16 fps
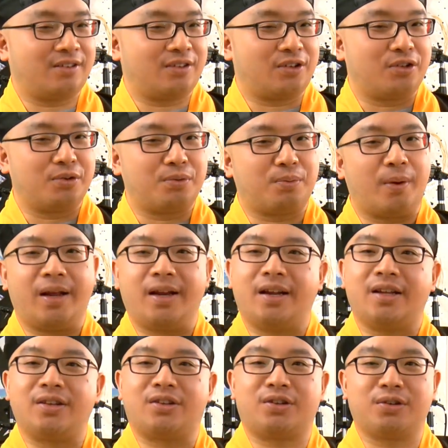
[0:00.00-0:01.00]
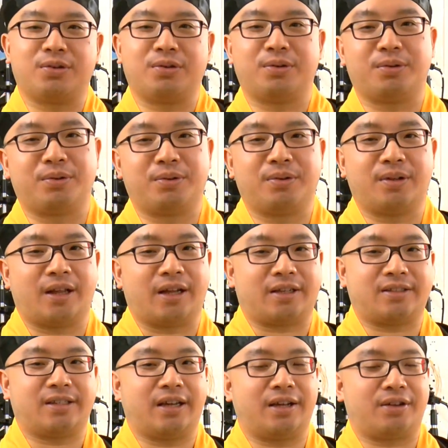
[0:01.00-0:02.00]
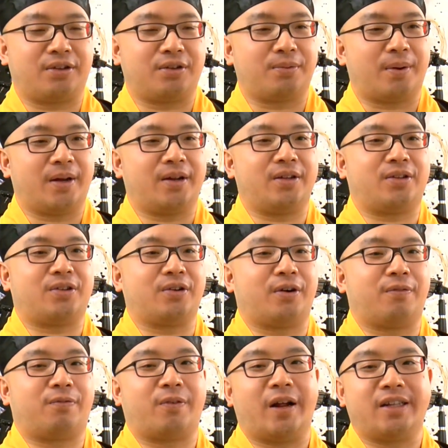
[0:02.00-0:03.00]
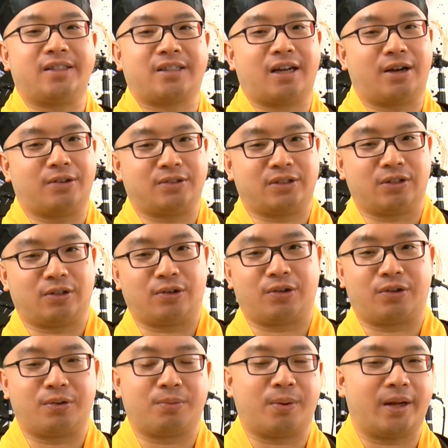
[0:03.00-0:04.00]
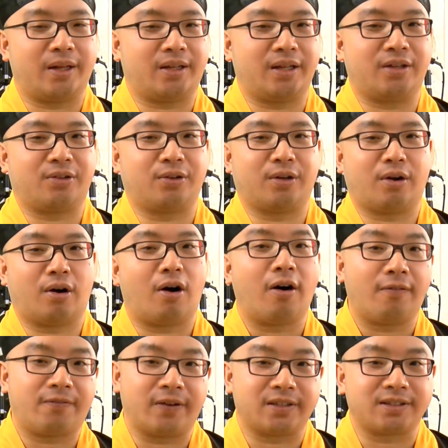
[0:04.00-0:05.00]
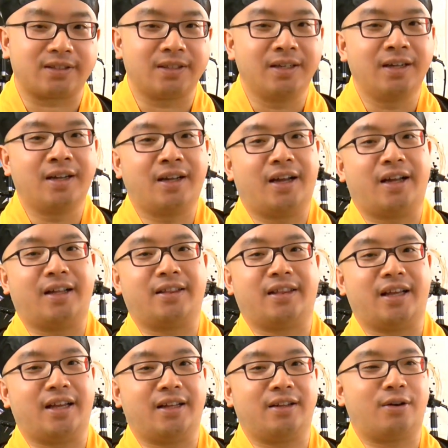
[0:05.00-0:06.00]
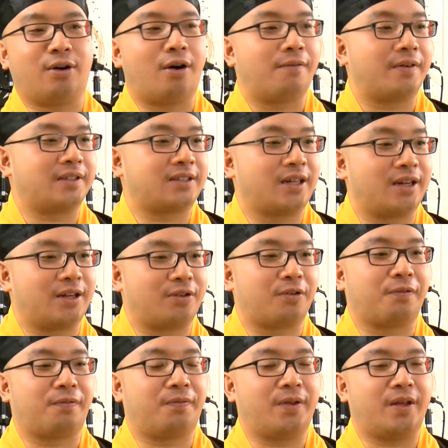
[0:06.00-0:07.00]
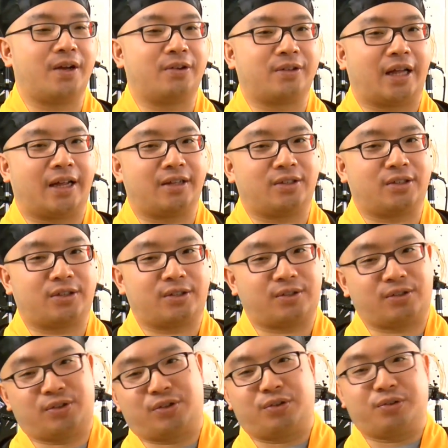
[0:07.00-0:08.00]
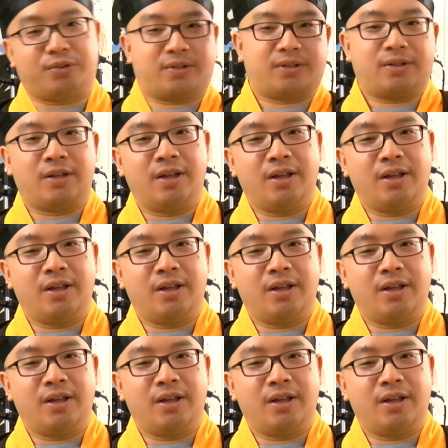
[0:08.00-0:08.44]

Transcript: you went into, like say, you went into a friend's house or you went into an office, and then all of a sudden you feel that shot